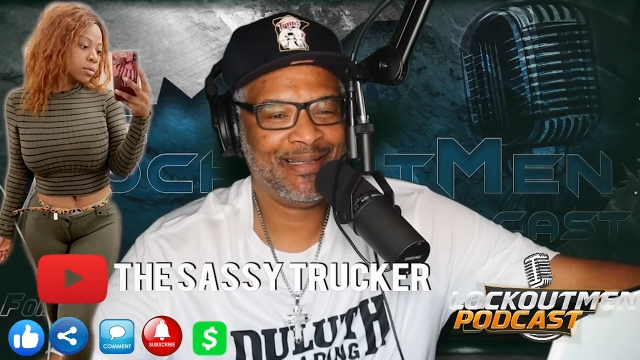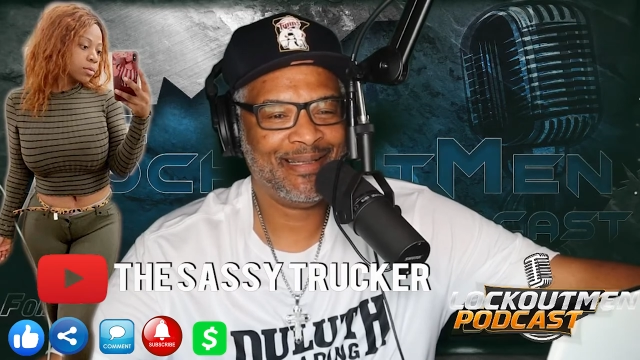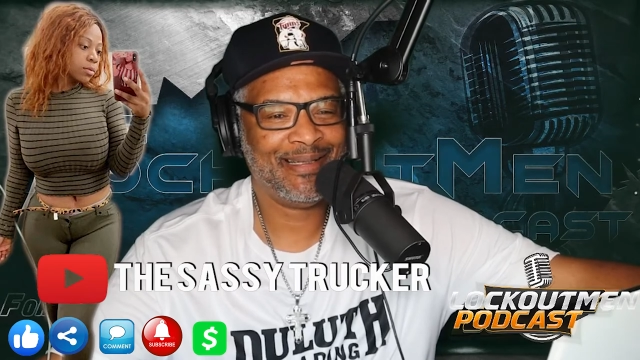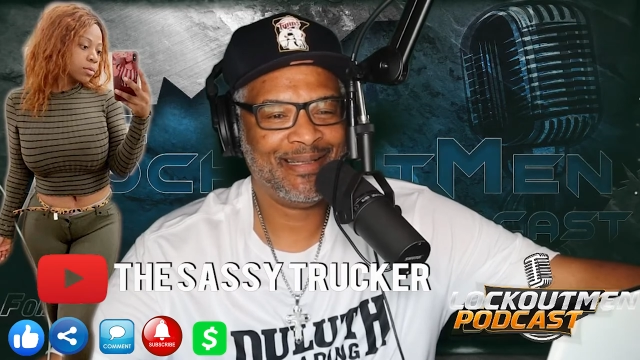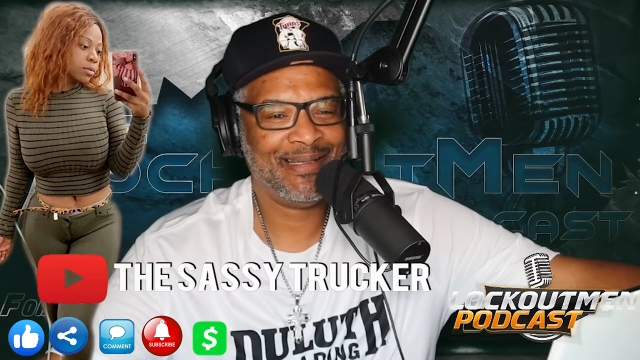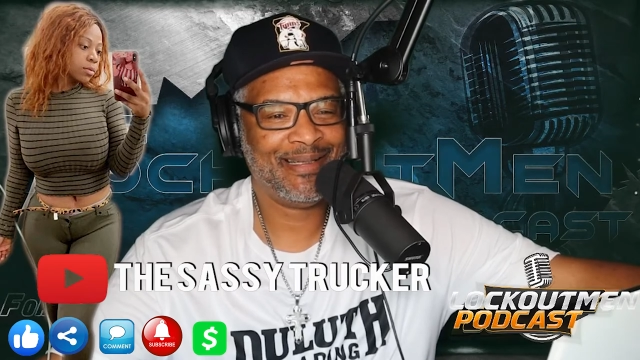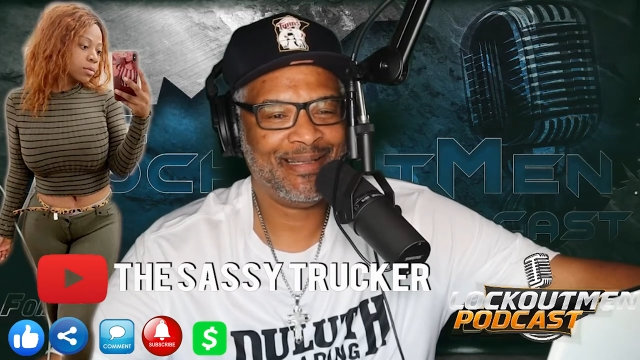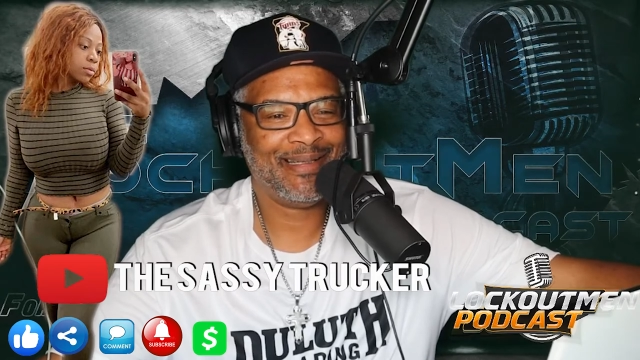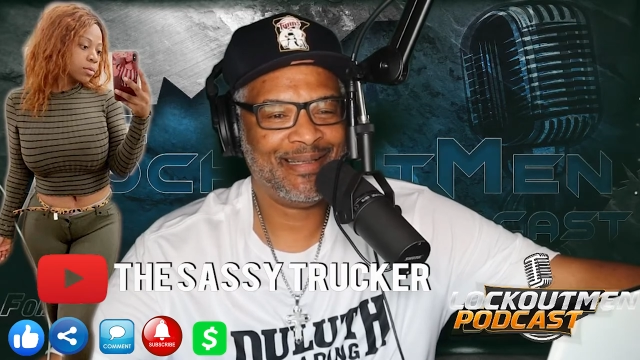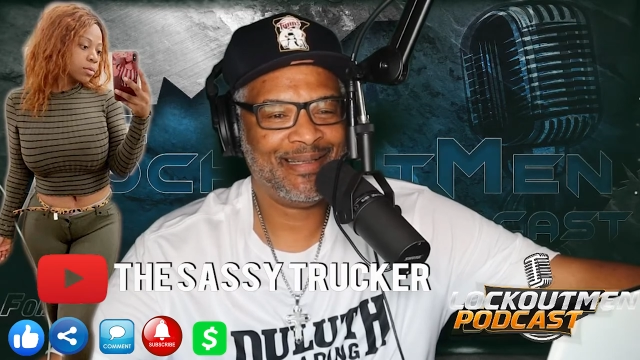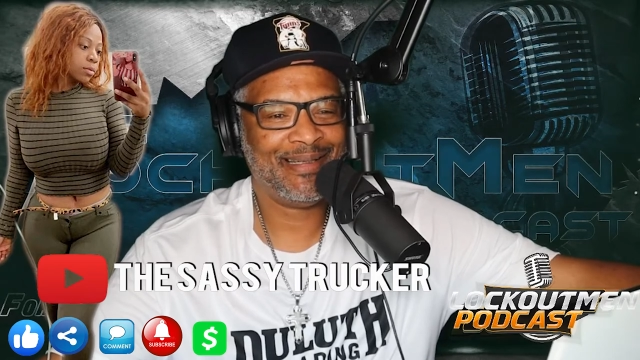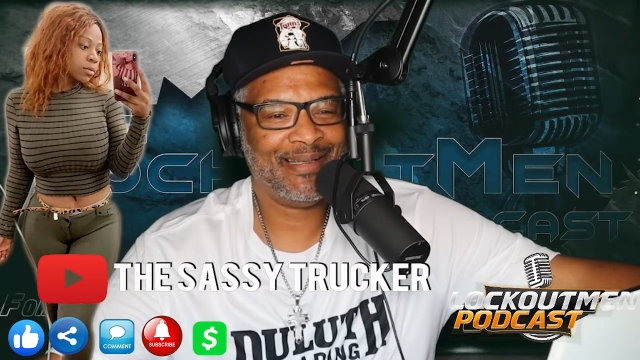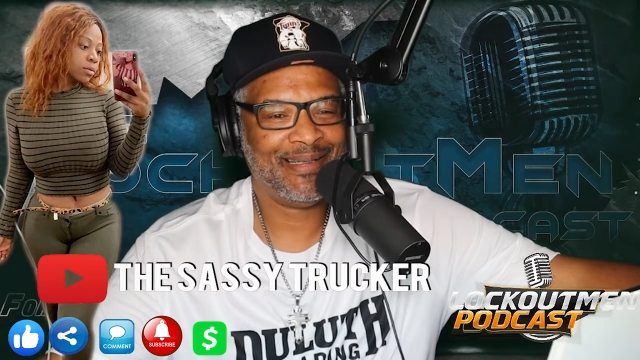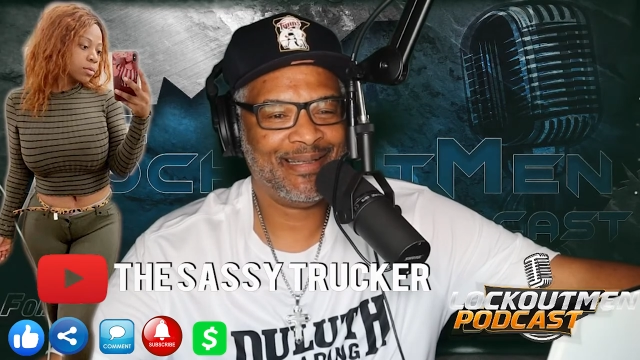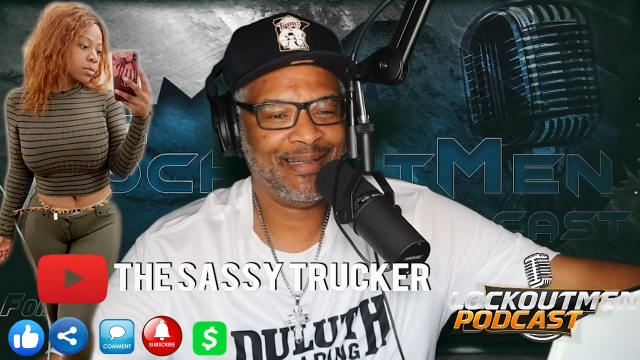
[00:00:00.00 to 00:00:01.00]

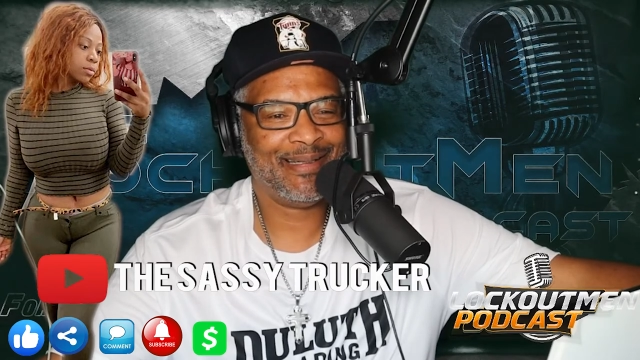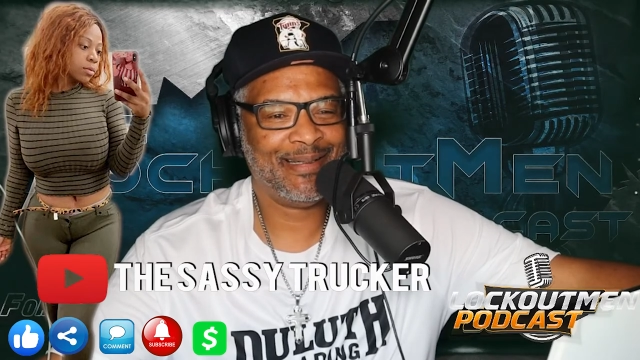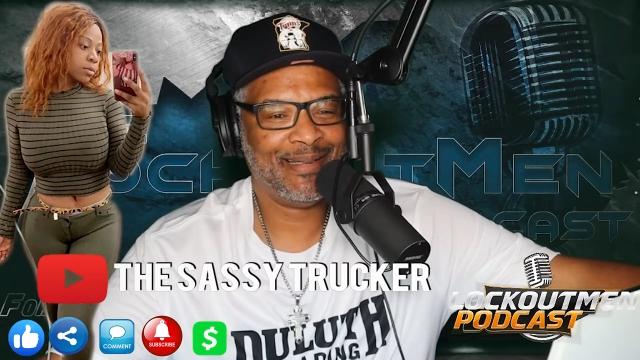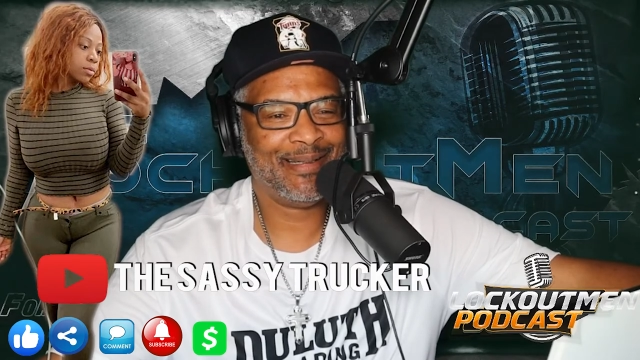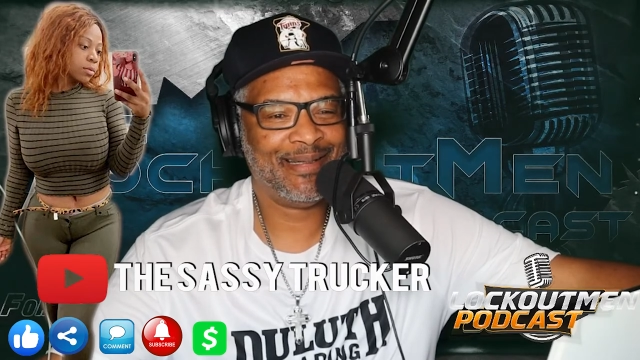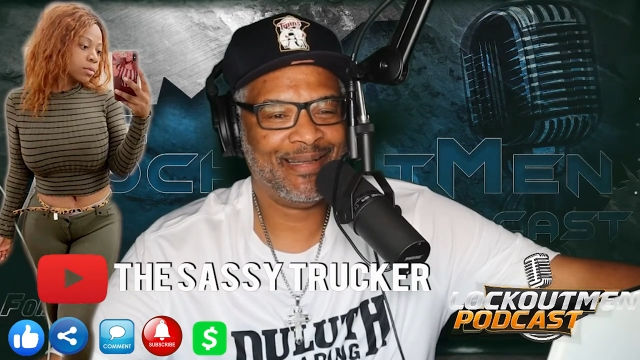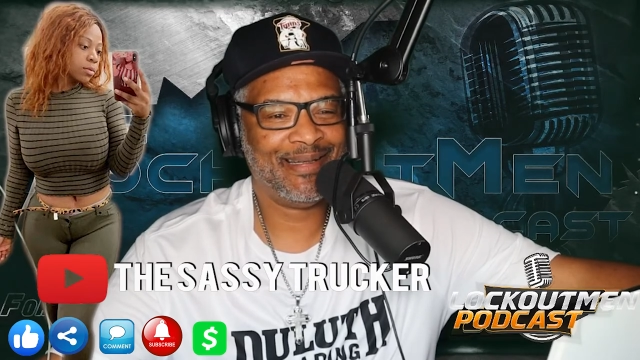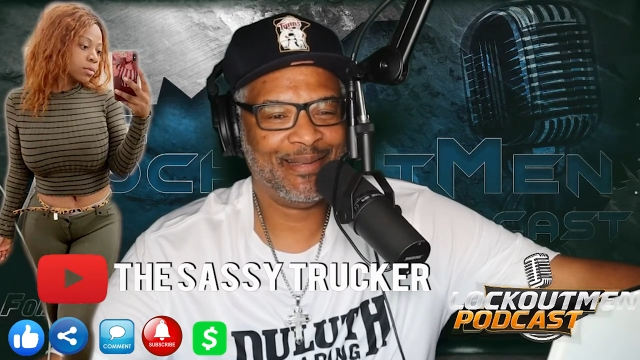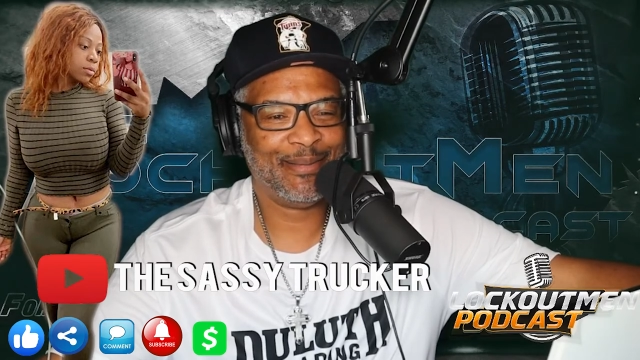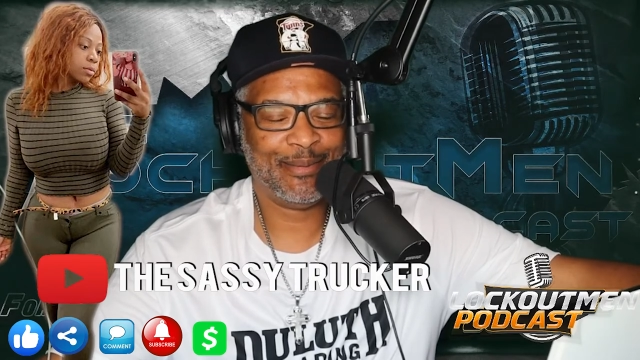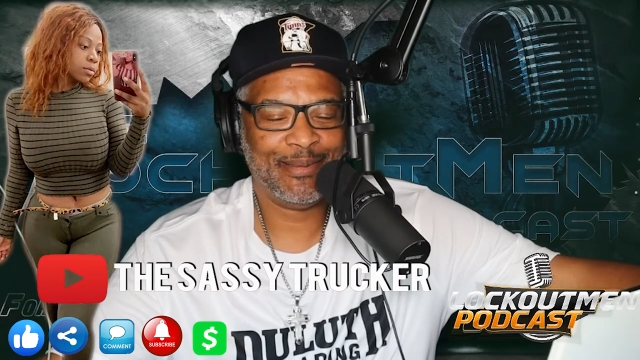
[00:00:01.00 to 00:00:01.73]
(silence)